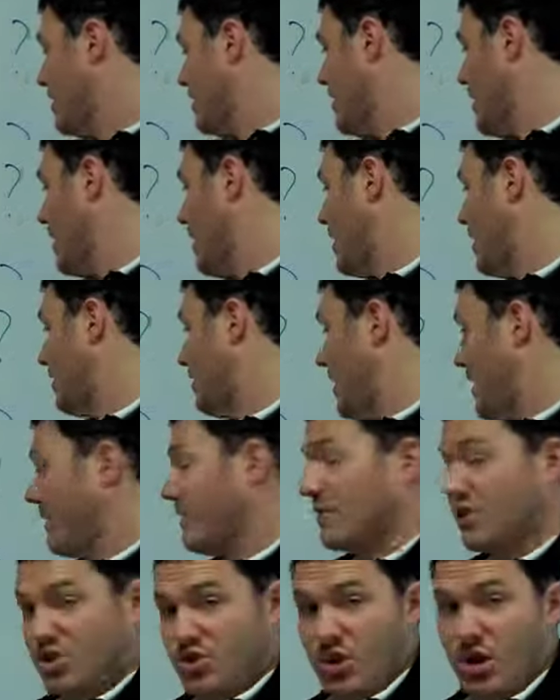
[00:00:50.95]
and
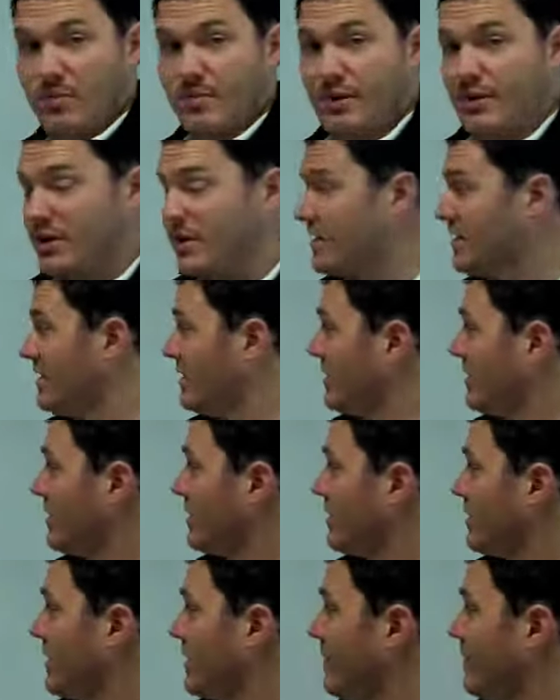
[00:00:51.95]
the strawberries,
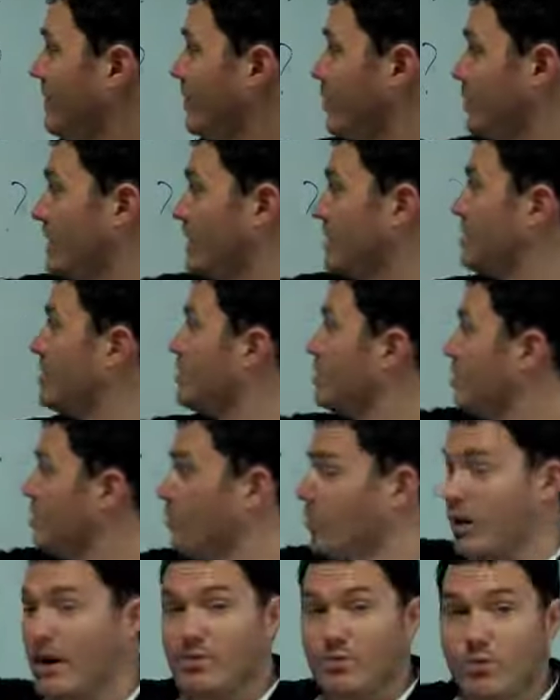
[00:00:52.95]
okay? We could just put
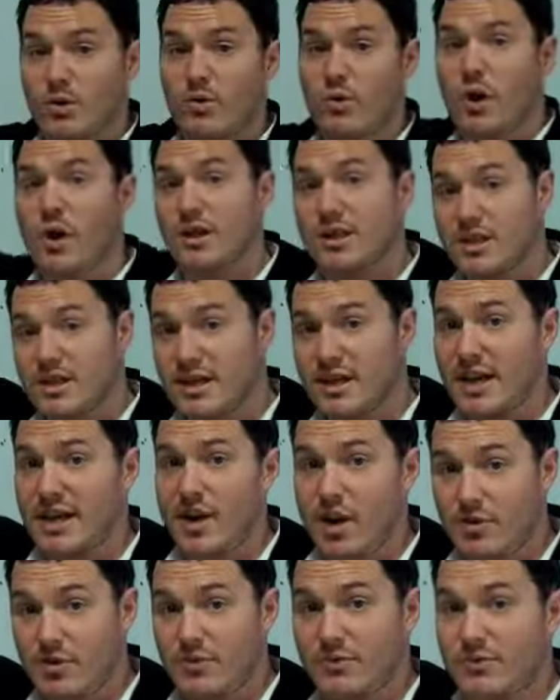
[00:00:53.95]
whatever we want, again,
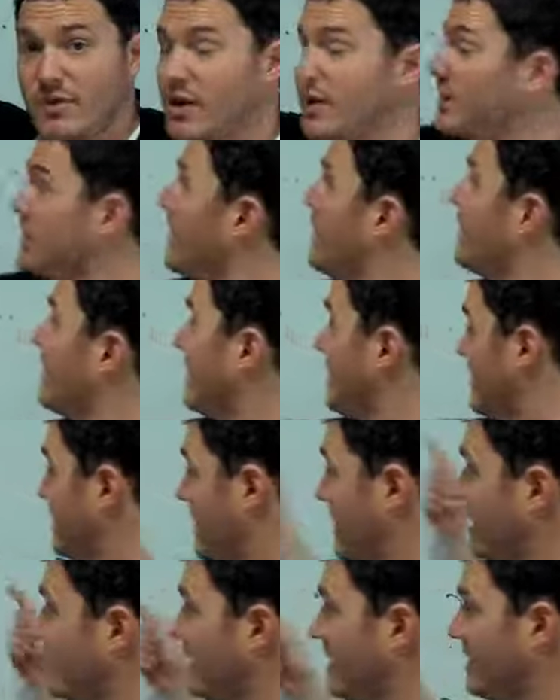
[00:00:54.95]
on the front, and then
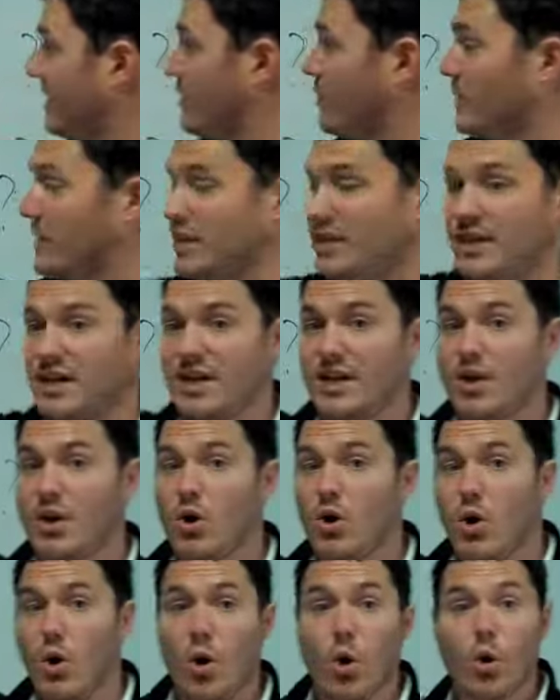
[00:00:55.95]
say this. So we could say,
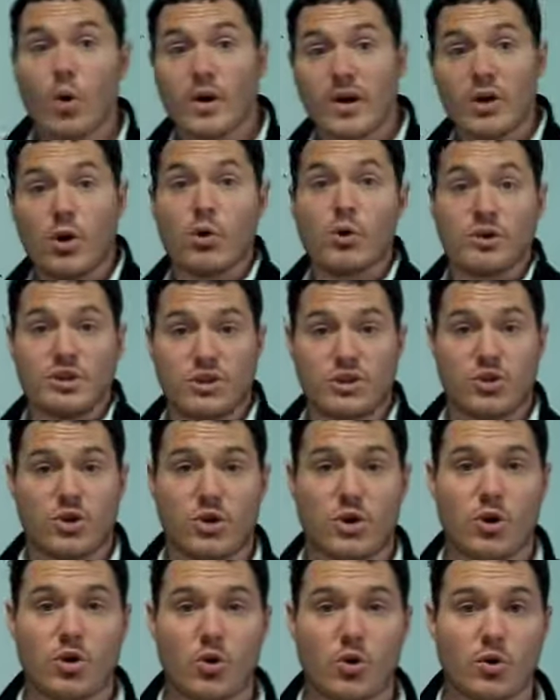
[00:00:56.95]
oi
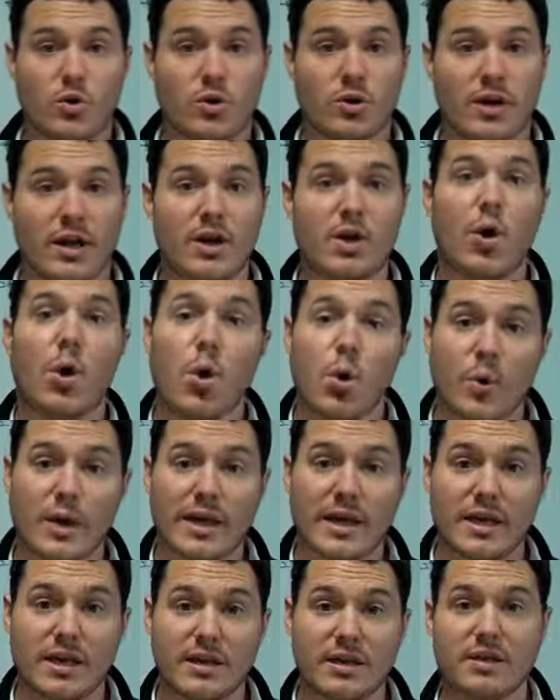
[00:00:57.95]
odisoyo, okay? Oi
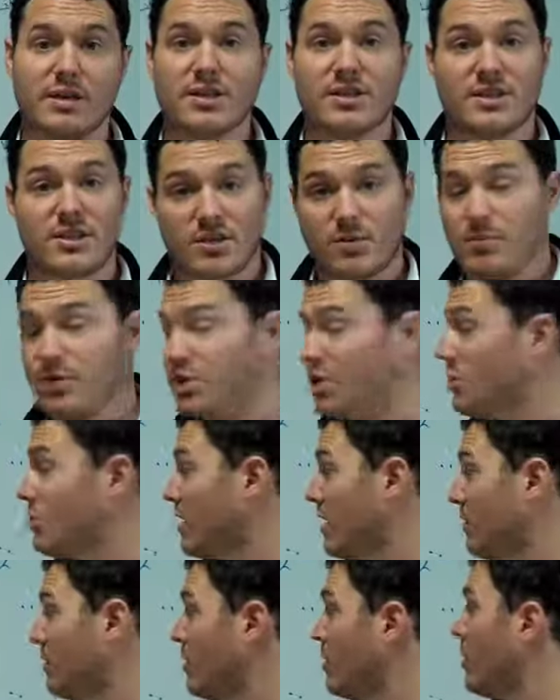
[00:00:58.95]
is
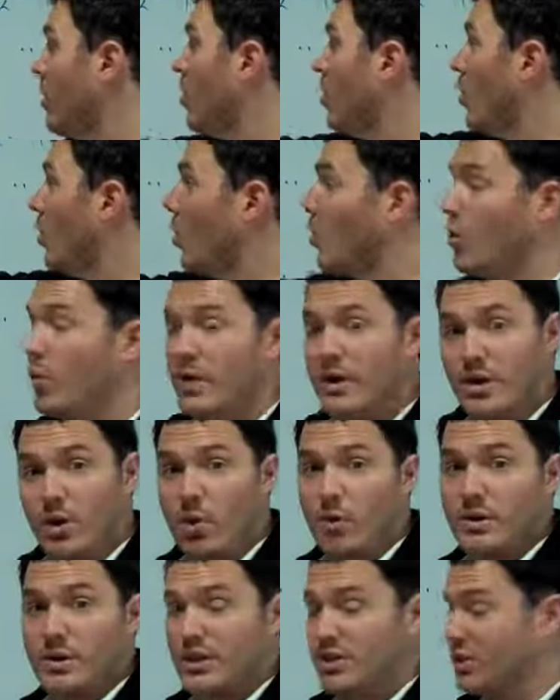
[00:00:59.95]
cucumber. Oi
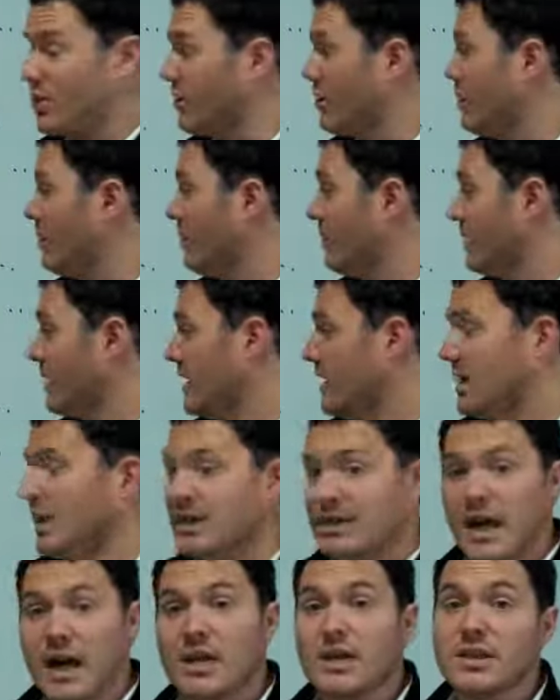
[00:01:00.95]
odisoyo.
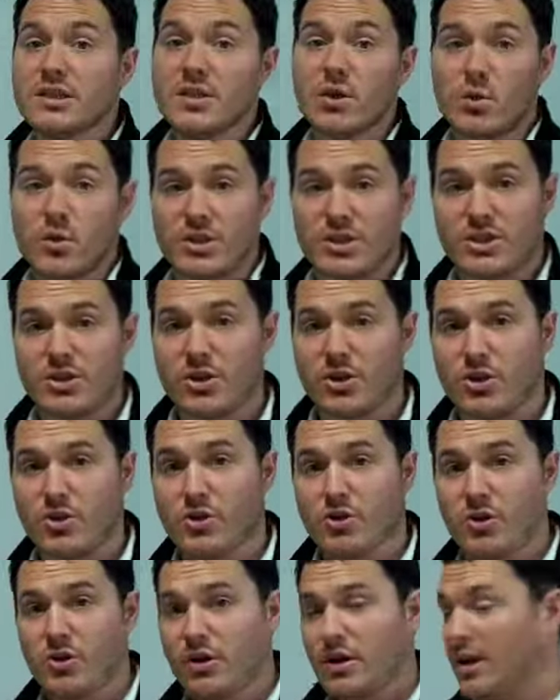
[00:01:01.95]
Tangun
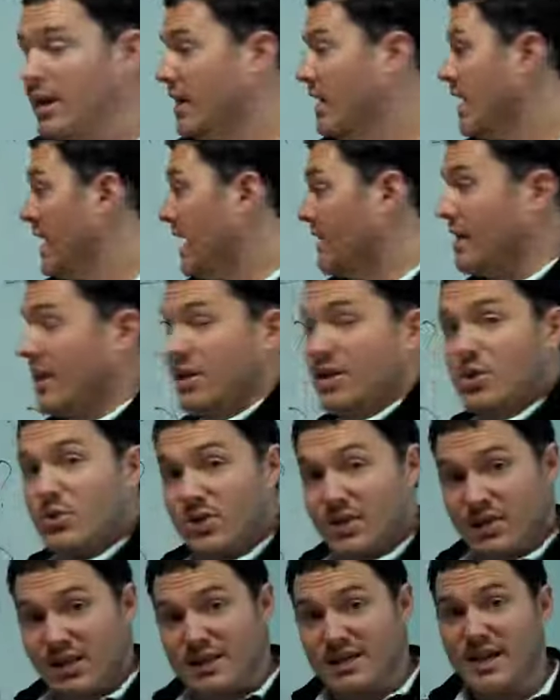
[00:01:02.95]
odisoyo. And then
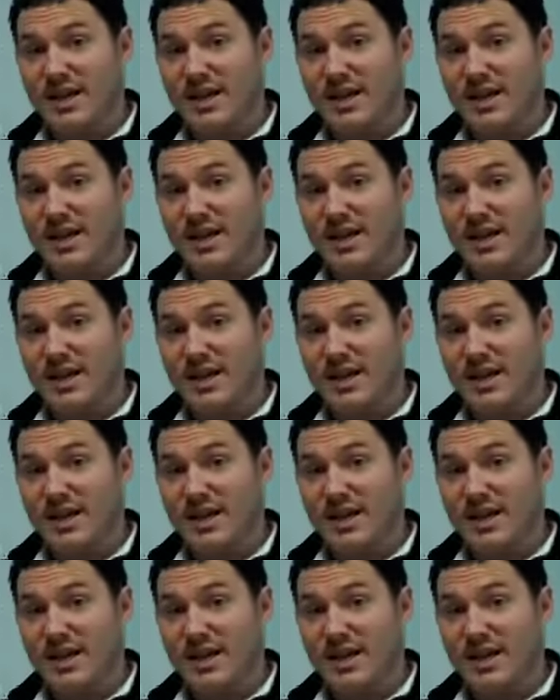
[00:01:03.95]
using the